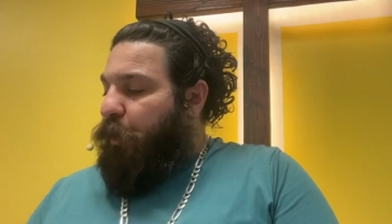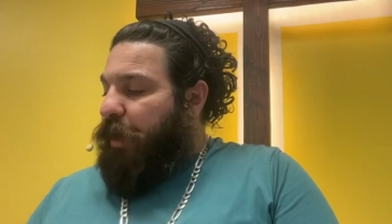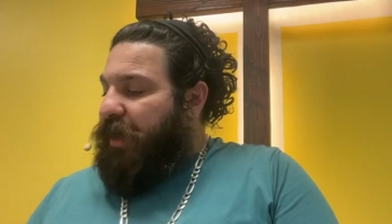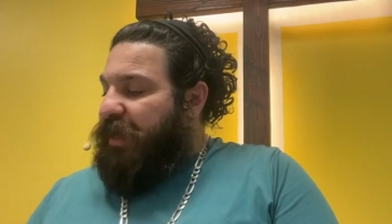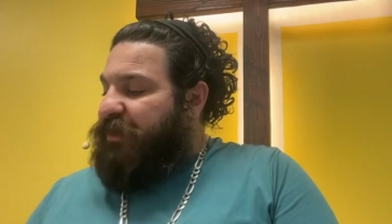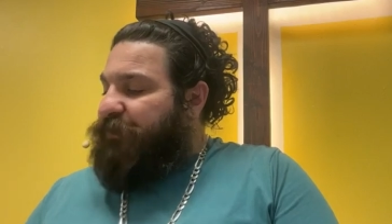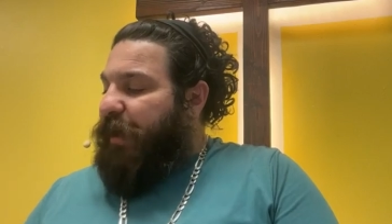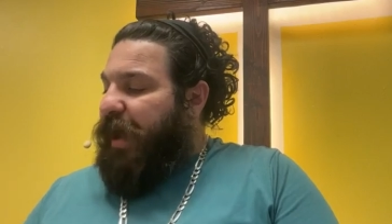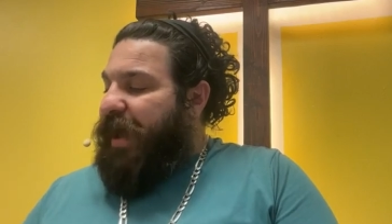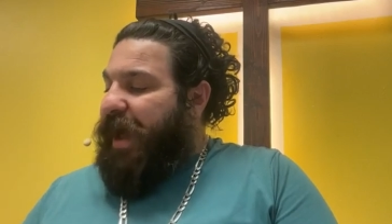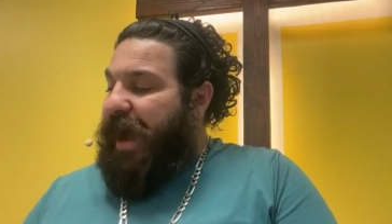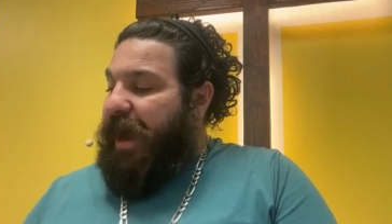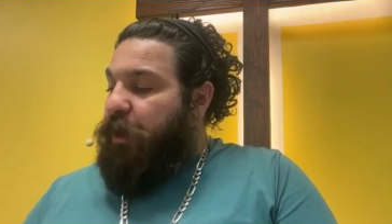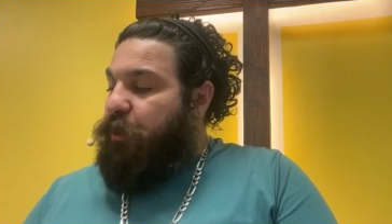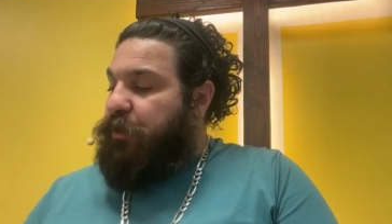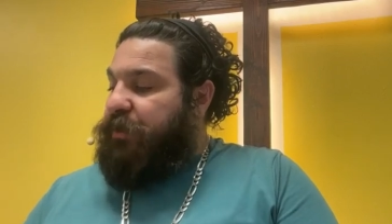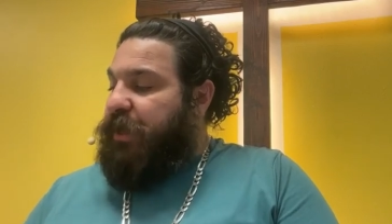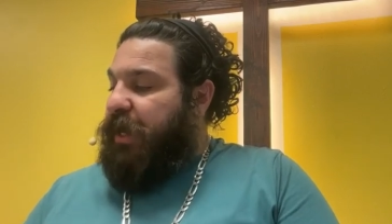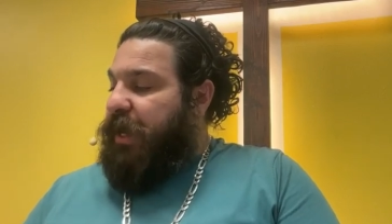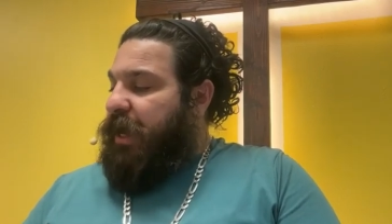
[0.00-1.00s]
What is my
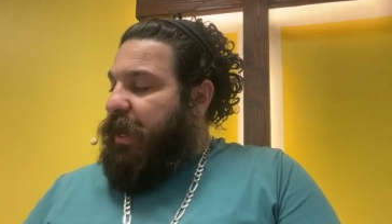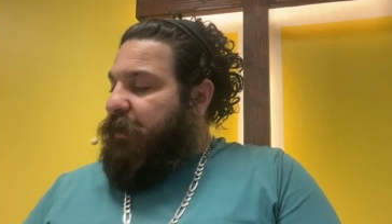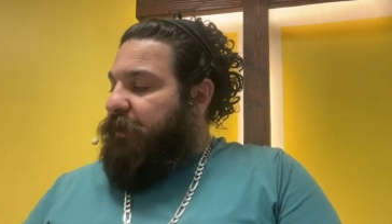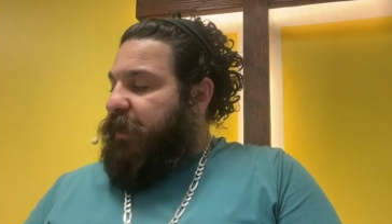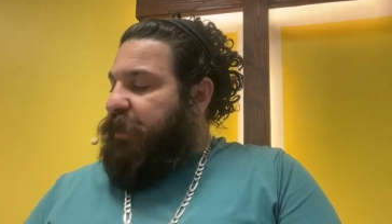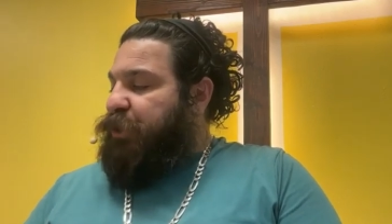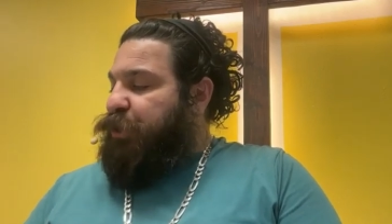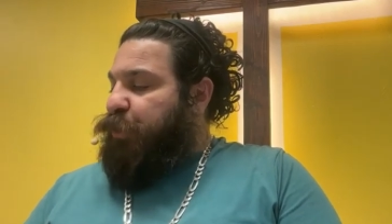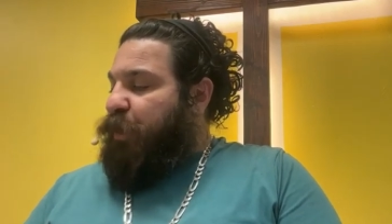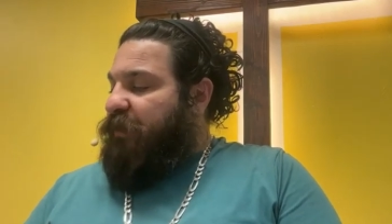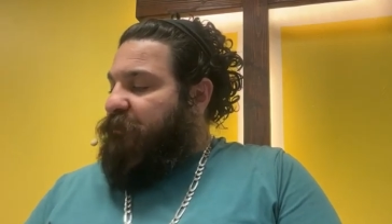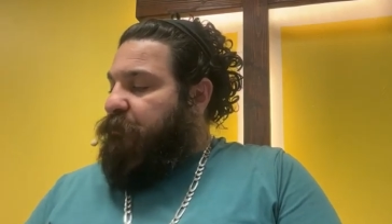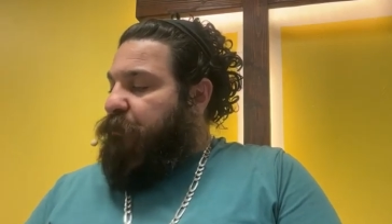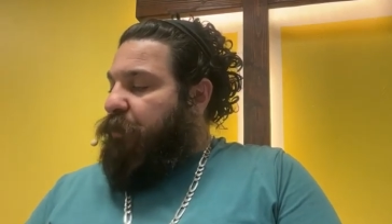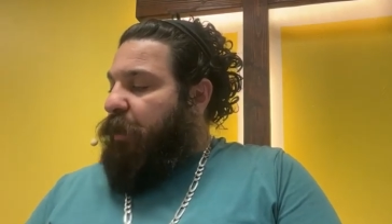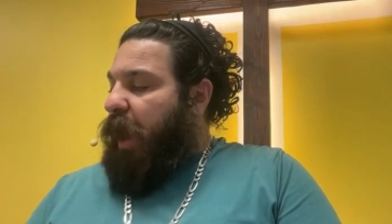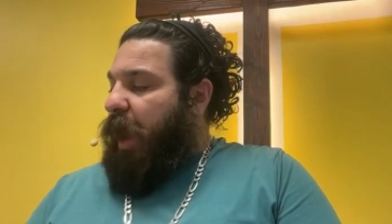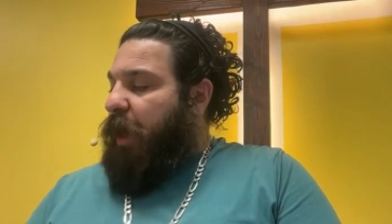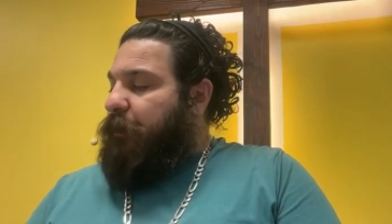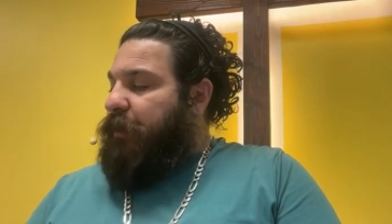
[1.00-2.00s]
house that you
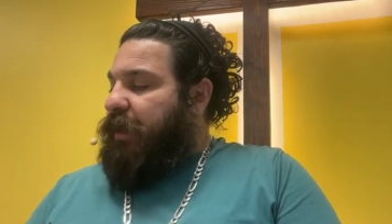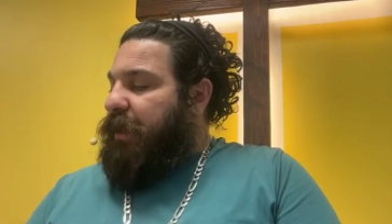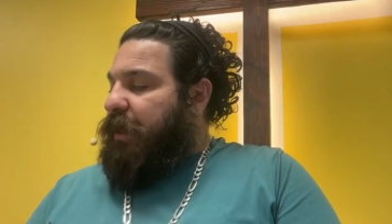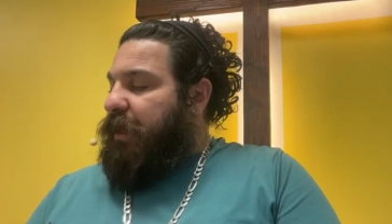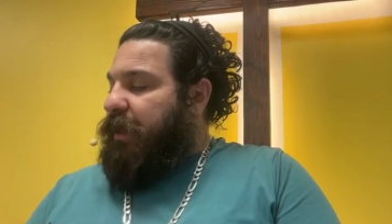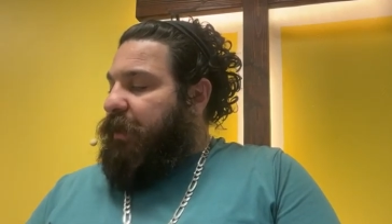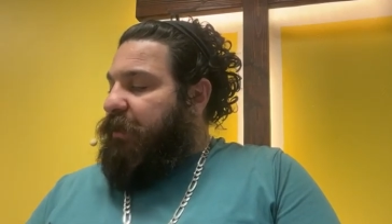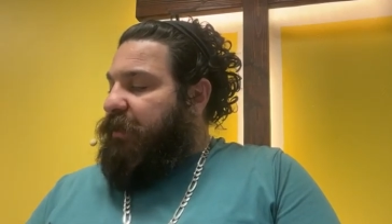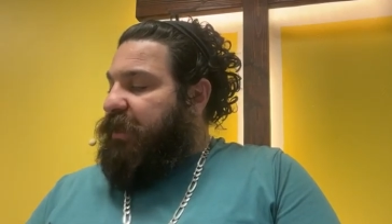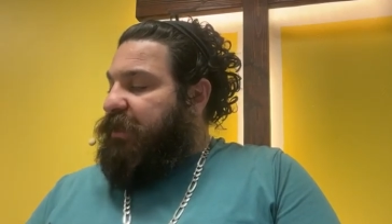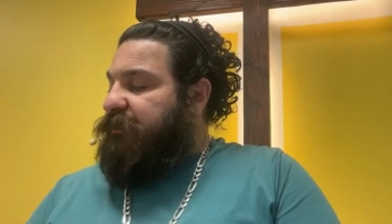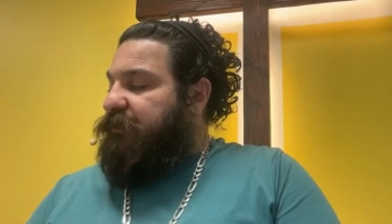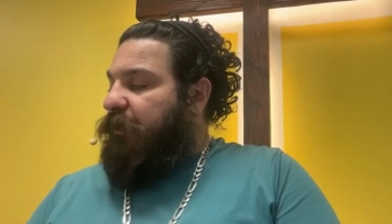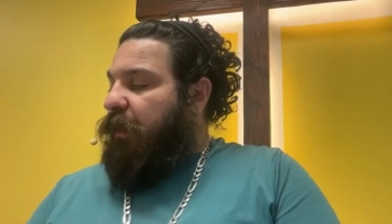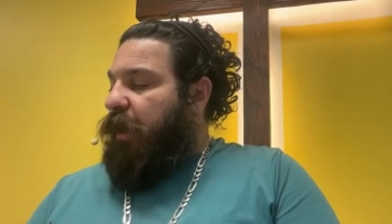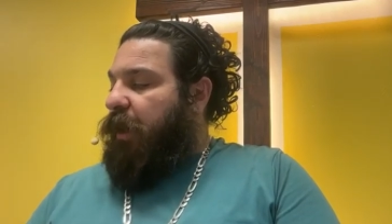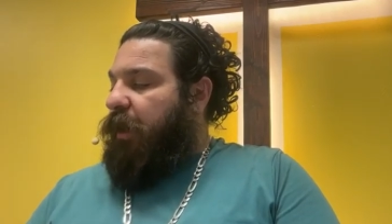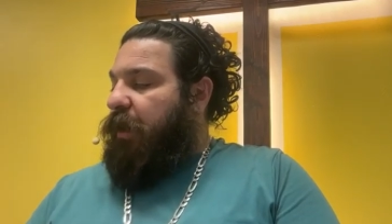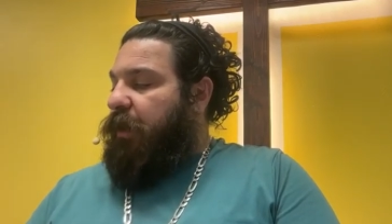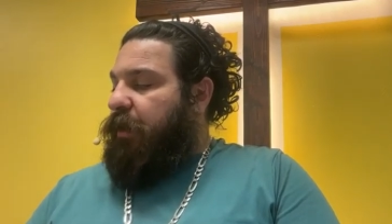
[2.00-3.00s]
have brought me this
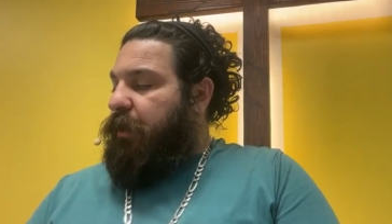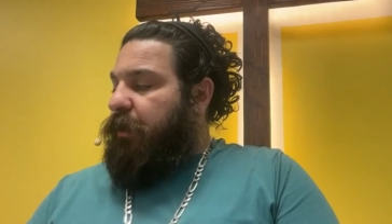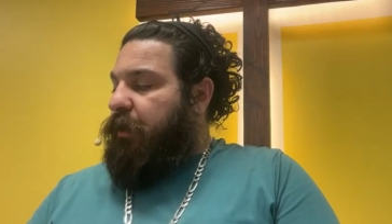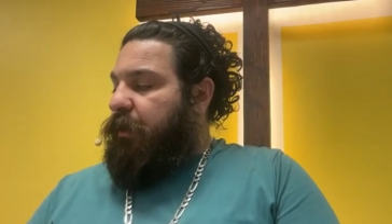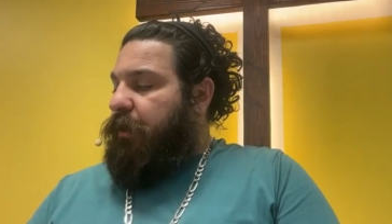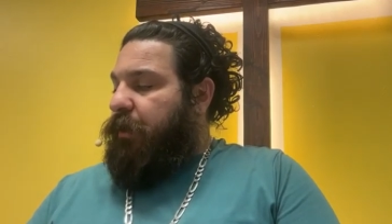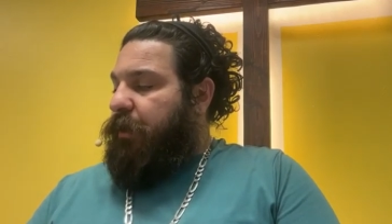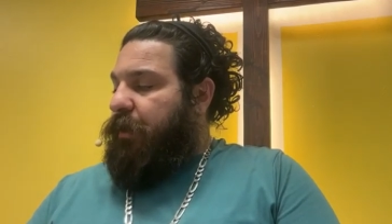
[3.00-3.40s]
far?